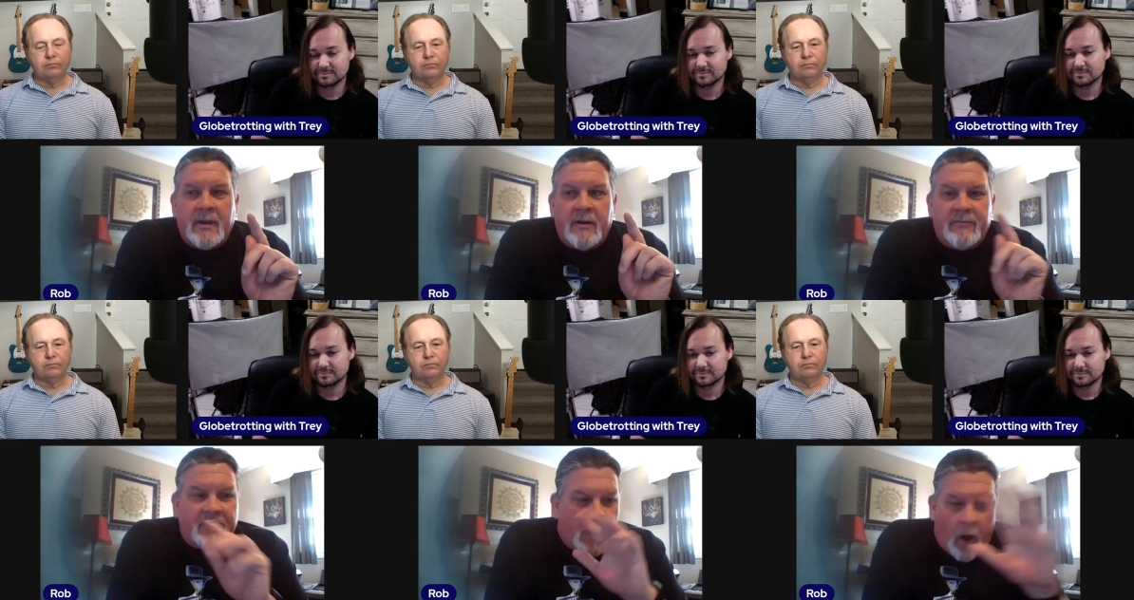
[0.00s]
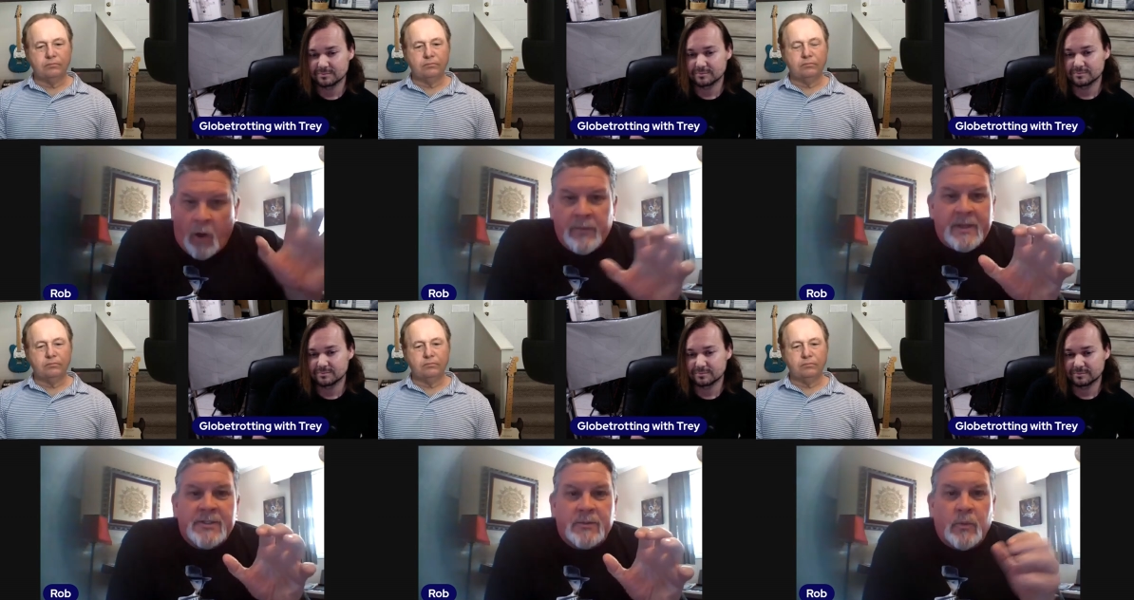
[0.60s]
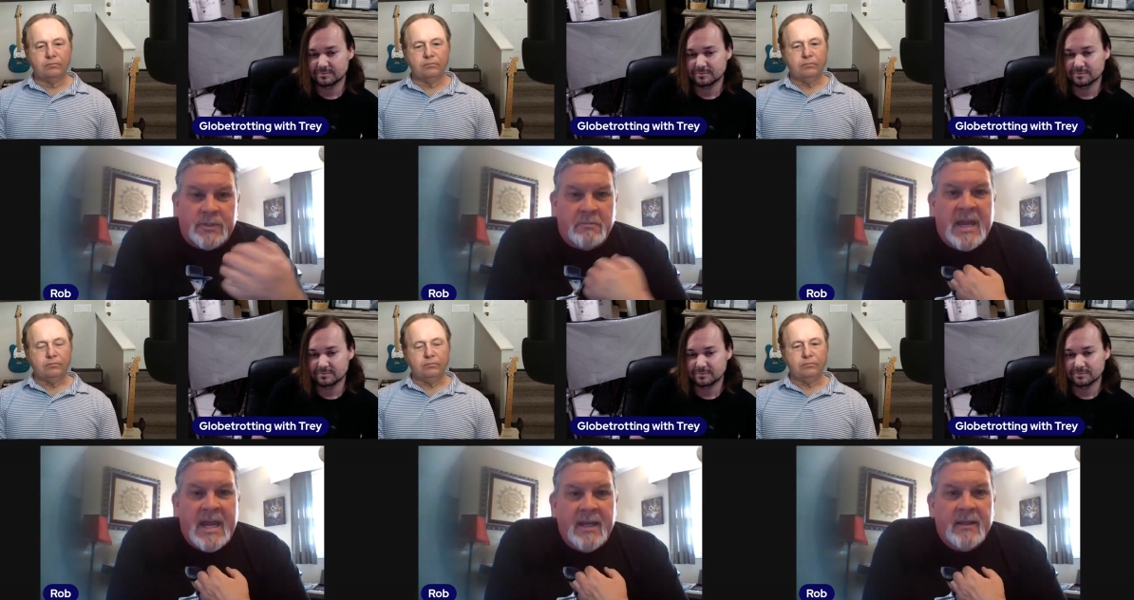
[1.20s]
Speaker 1: of all this was
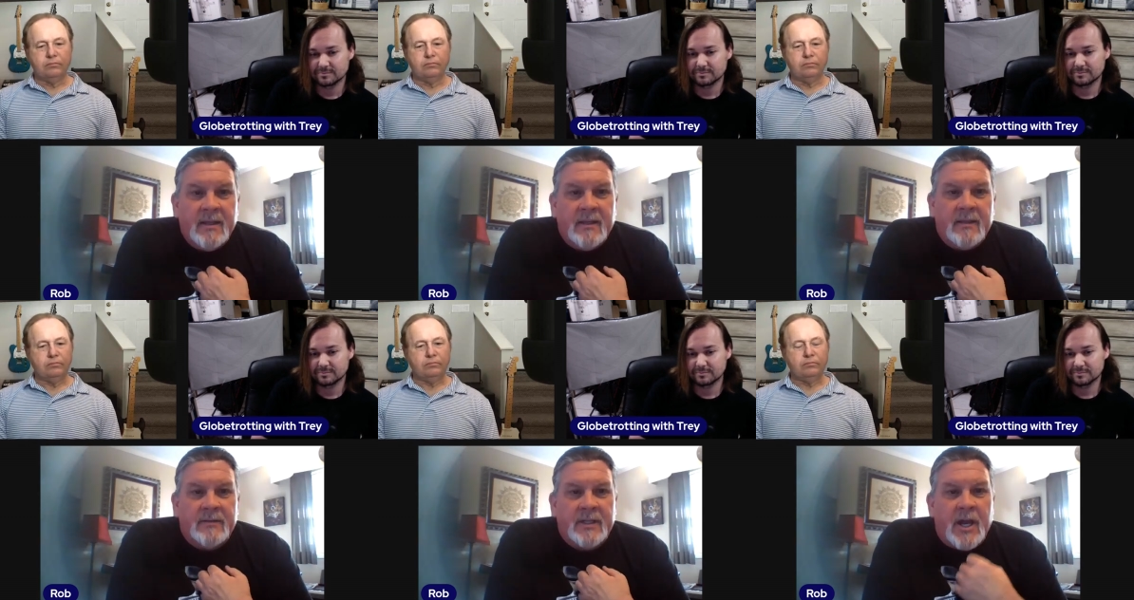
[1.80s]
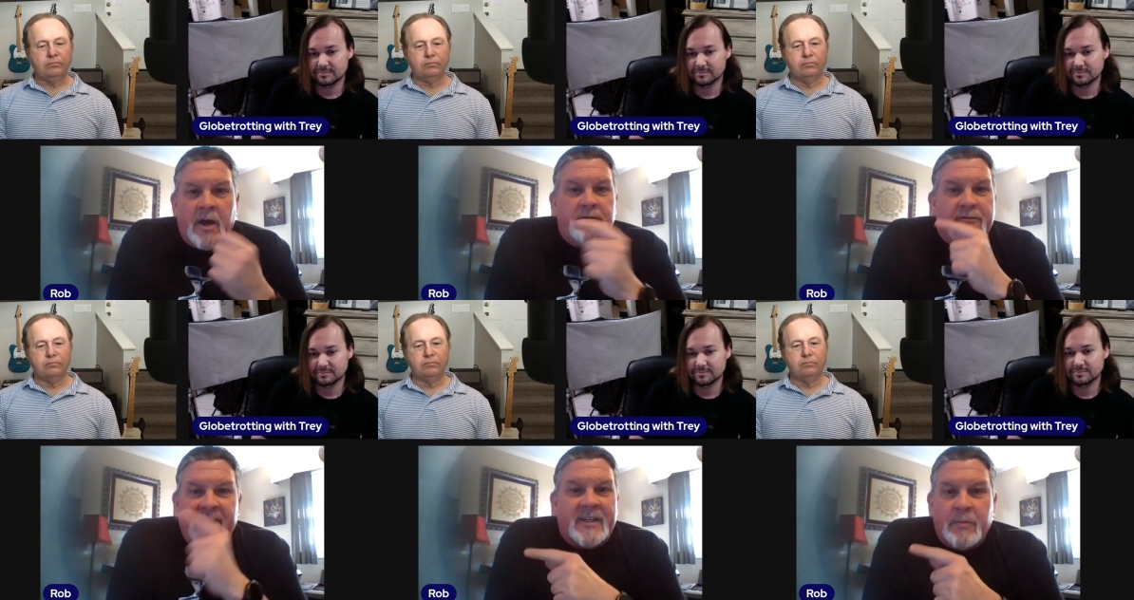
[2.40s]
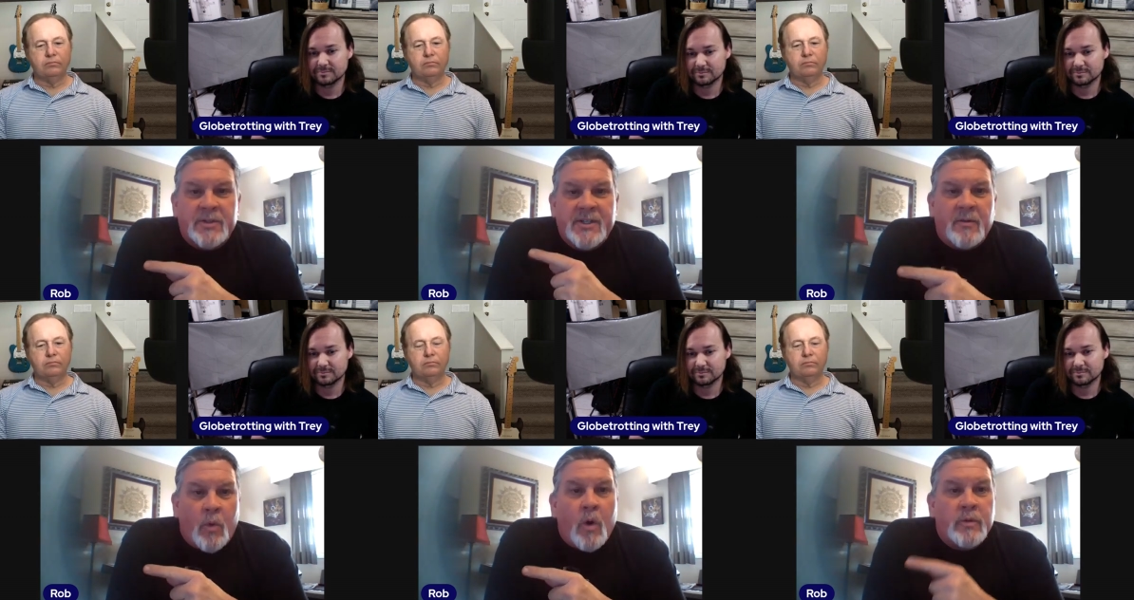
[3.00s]
me. The other fifty
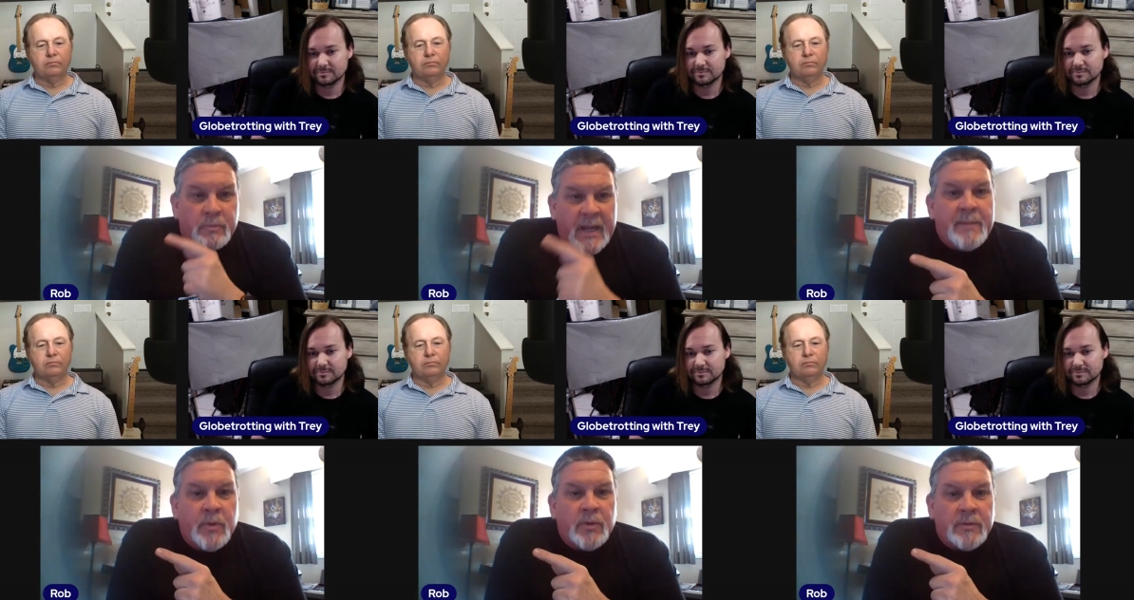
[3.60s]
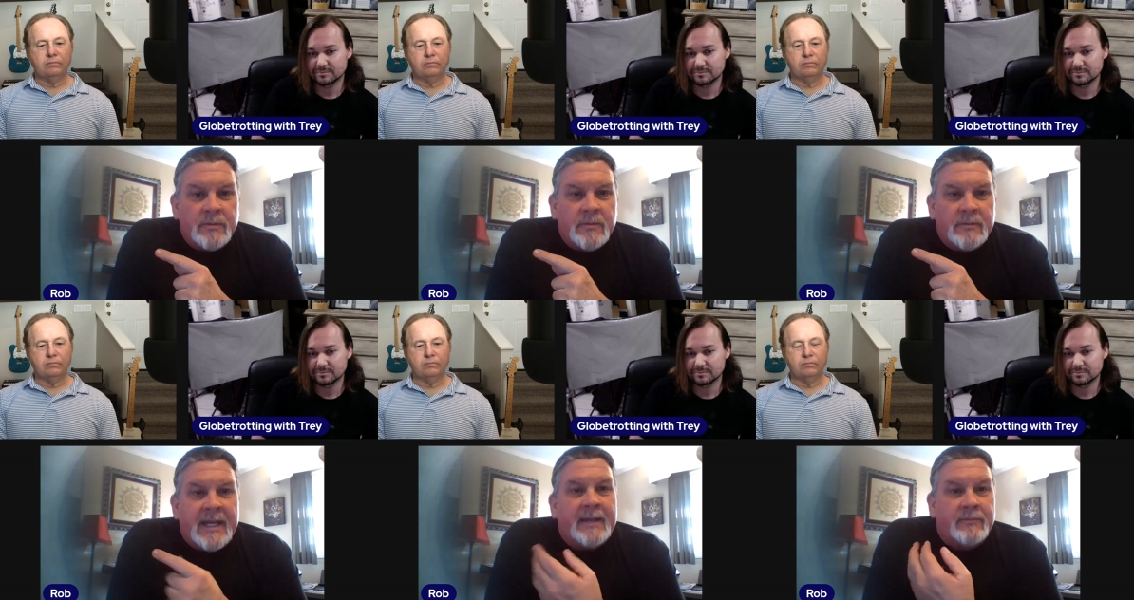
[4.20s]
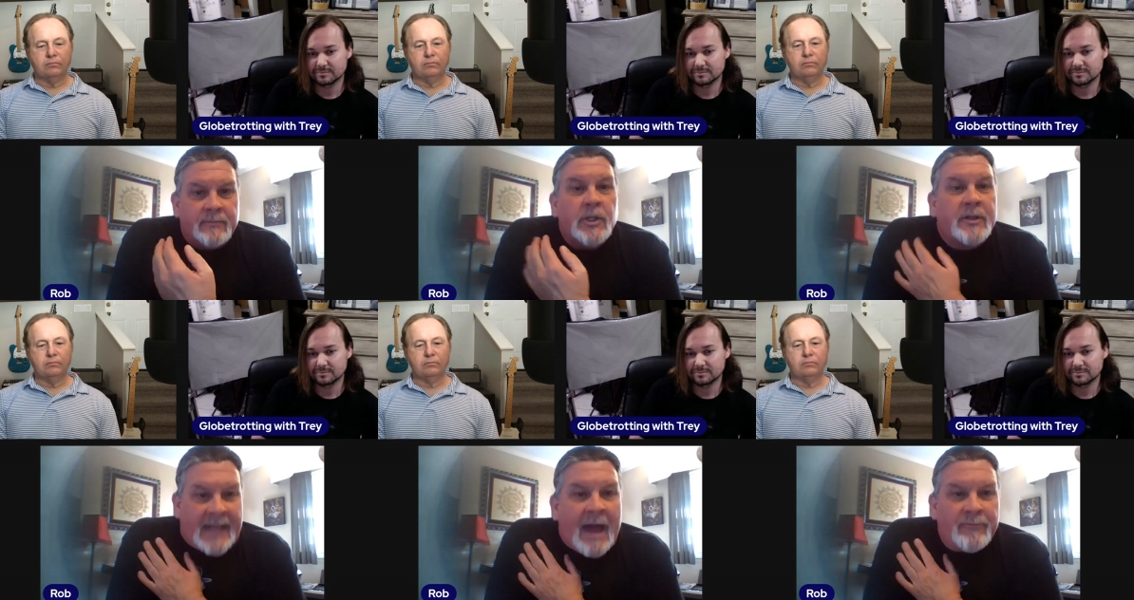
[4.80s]
percent or more was people that
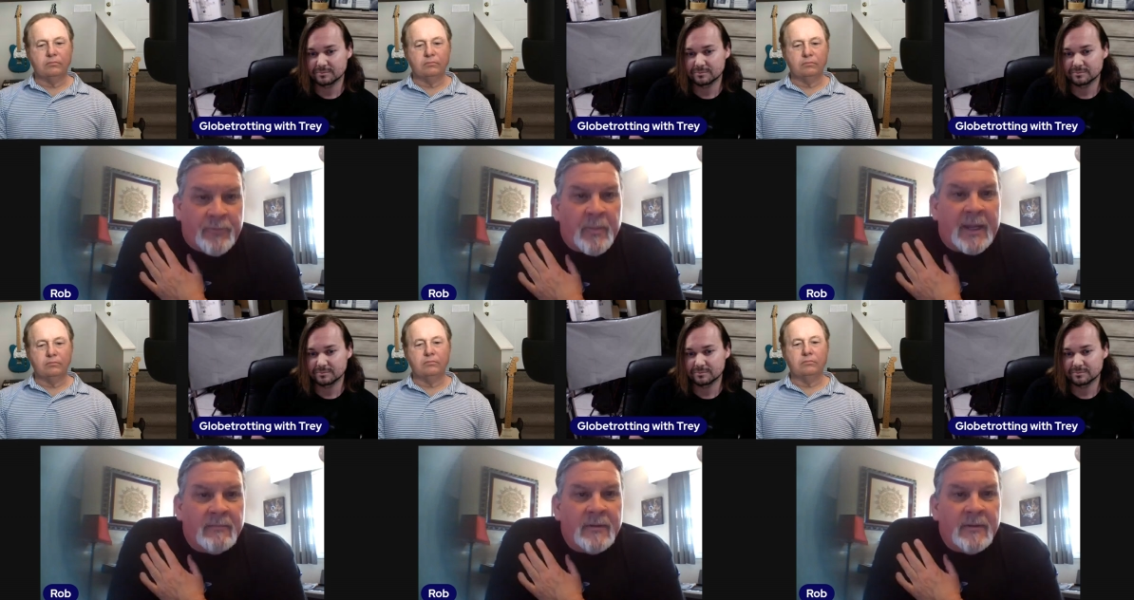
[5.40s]
looked out for me.